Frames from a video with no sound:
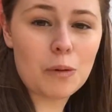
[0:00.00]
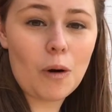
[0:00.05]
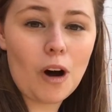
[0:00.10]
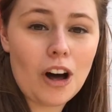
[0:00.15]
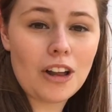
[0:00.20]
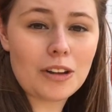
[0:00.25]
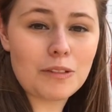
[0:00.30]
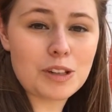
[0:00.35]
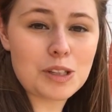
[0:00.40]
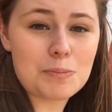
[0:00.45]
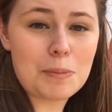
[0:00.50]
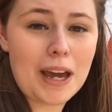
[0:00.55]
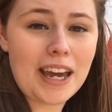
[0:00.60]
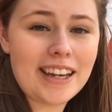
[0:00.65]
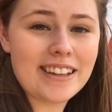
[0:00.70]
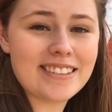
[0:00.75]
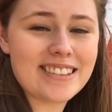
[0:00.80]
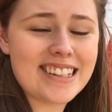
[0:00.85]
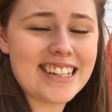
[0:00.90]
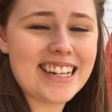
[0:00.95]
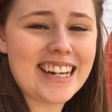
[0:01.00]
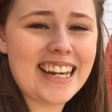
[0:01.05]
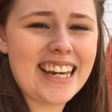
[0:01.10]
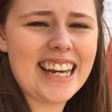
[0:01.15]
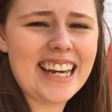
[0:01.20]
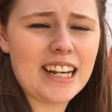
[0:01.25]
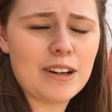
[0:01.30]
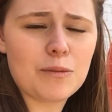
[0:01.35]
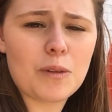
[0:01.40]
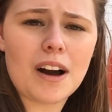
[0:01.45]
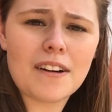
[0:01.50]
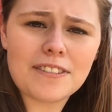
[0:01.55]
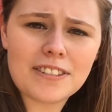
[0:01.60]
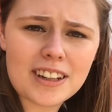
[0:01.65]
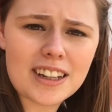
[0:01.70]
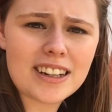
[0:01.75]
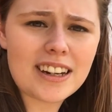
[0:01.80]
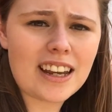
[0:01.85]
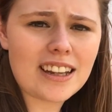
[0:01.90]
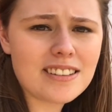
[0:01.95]
a wall that was painted in
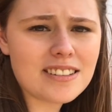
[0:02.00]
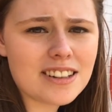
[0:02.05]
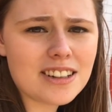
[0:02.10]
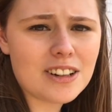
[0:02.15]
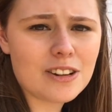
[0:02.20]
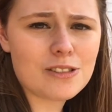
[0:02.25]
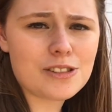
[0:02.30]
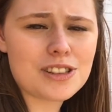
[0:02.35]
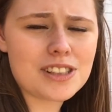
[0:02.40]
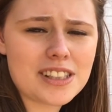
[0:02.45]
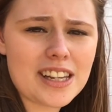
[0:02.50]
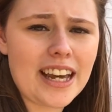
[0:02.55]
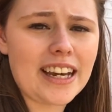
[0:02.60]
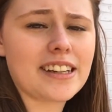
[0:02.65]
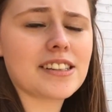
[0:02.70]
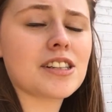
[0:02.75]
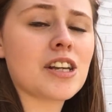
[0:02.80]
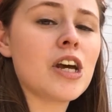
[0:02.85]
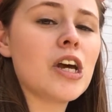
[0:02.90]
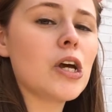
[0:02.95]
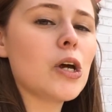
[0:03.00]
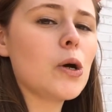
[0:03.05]
roughly 1906,